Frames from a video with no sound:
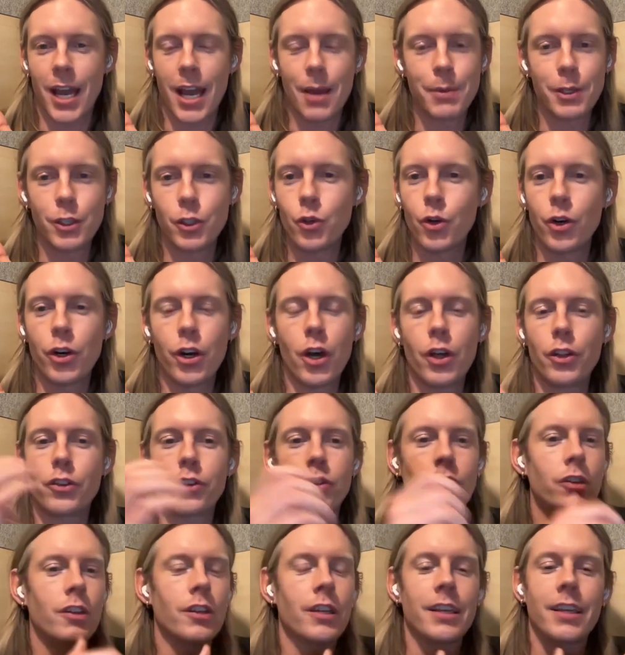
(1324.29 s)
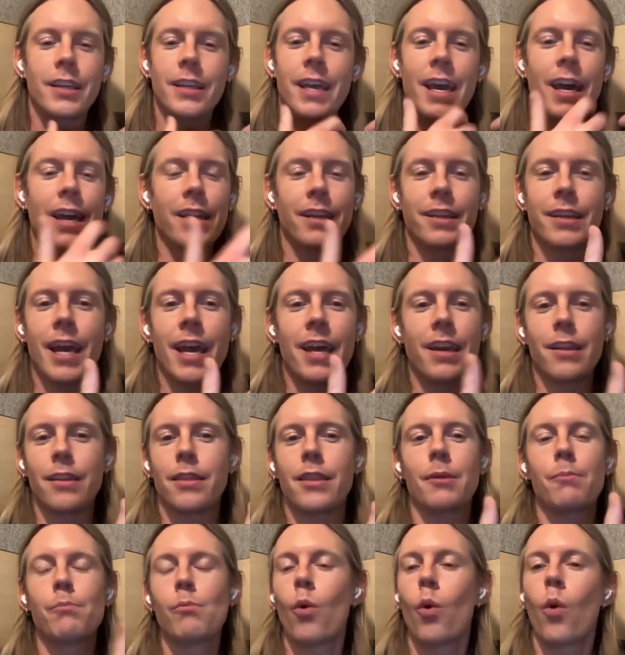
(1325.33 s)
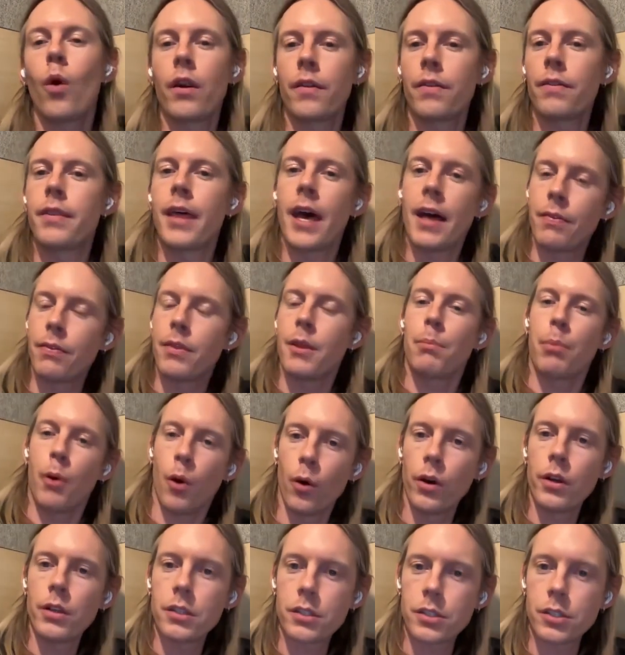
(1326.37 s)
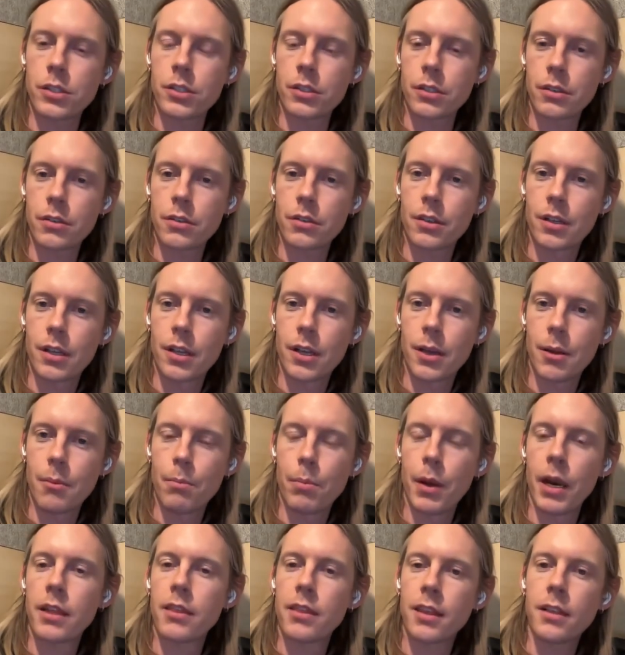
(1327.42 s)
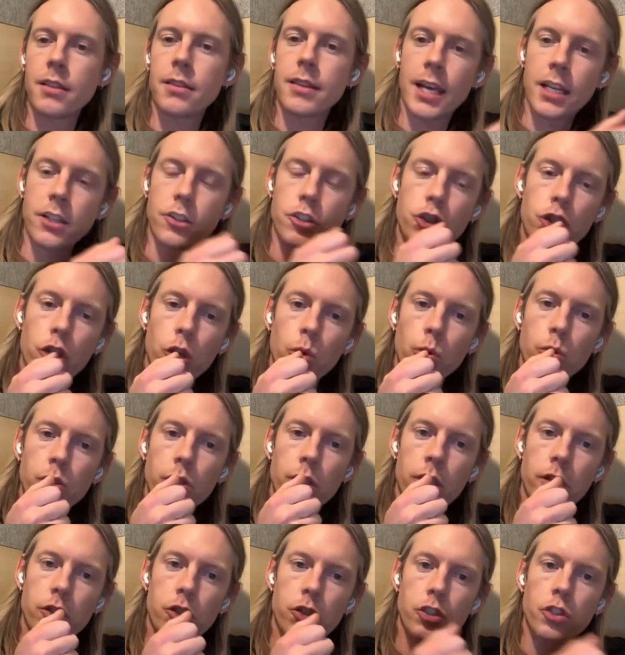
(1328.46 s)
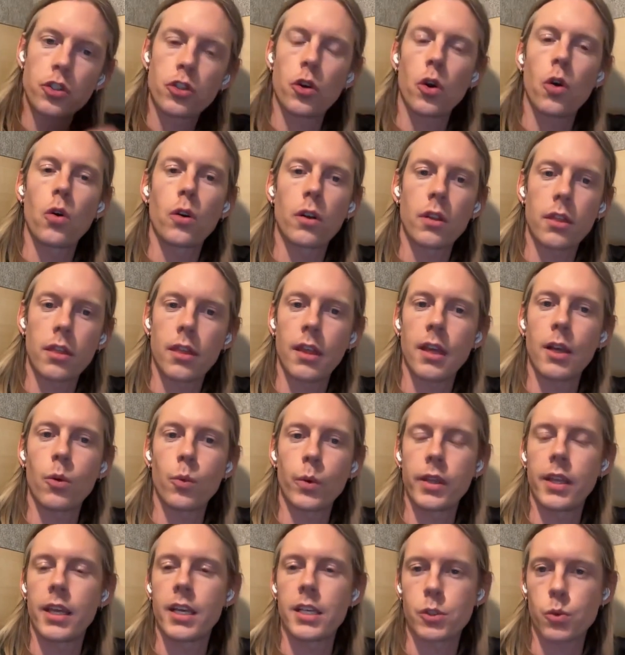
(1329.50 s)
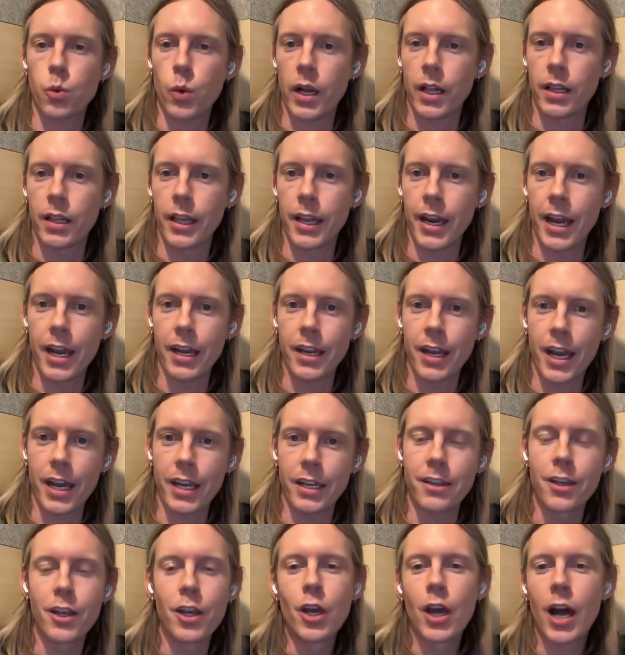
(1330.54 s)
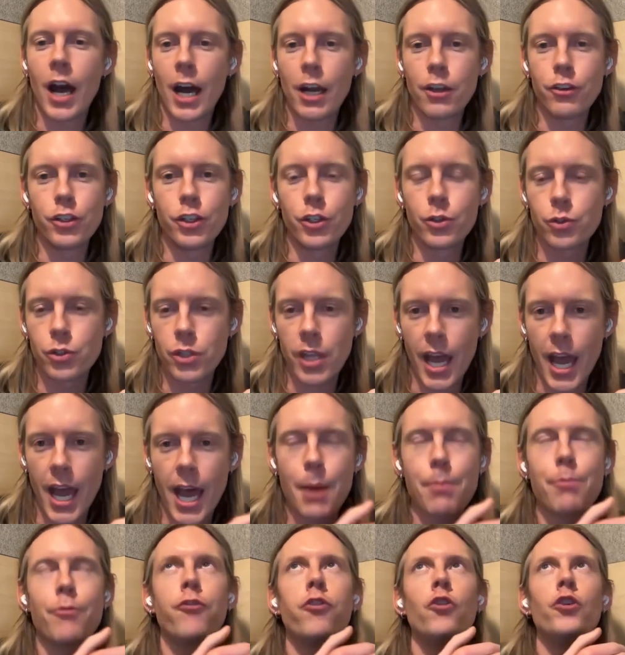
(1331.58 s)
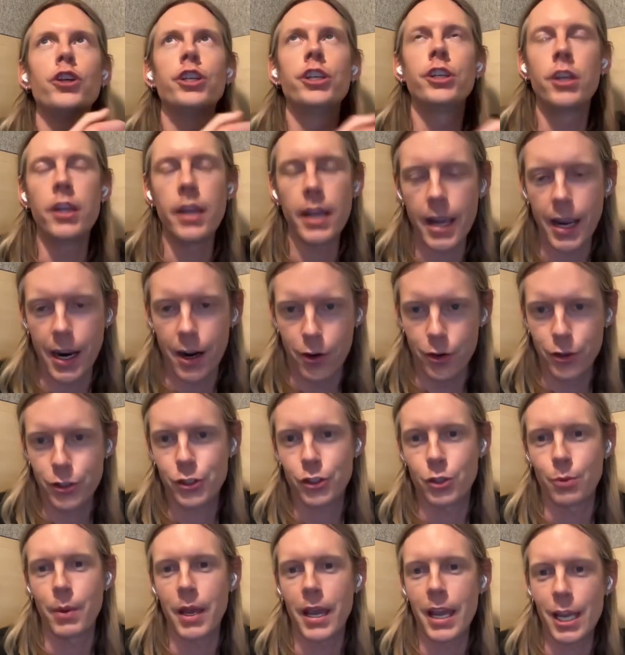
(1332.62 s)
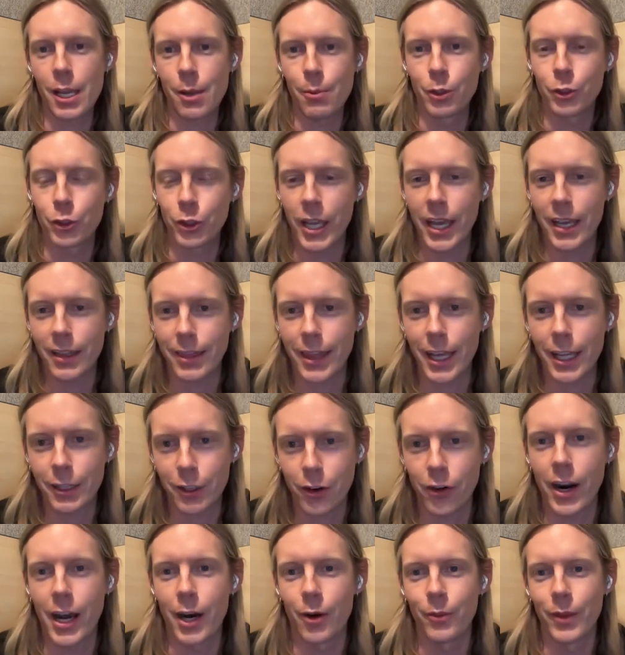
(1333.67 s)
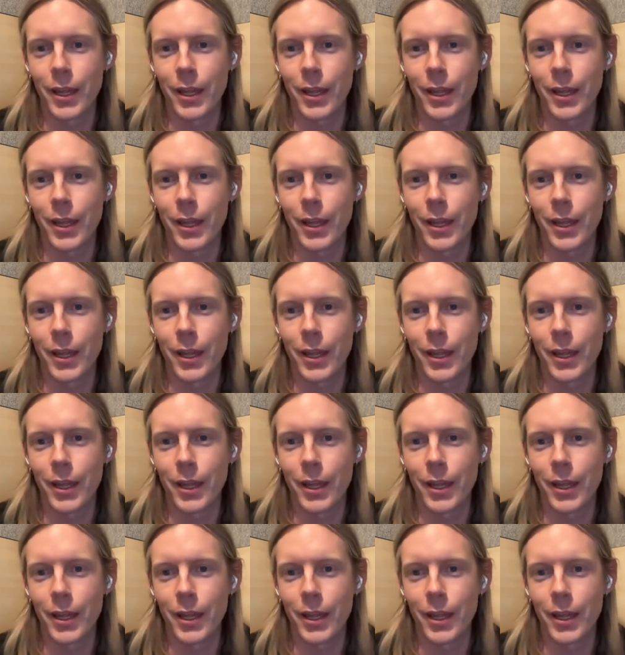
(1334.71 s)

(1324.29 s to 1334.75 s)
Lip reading: I mean, you're not getting anything more than the points. But I think that shows this strong thing with it as well. And I used the app for years to be able to get that crown.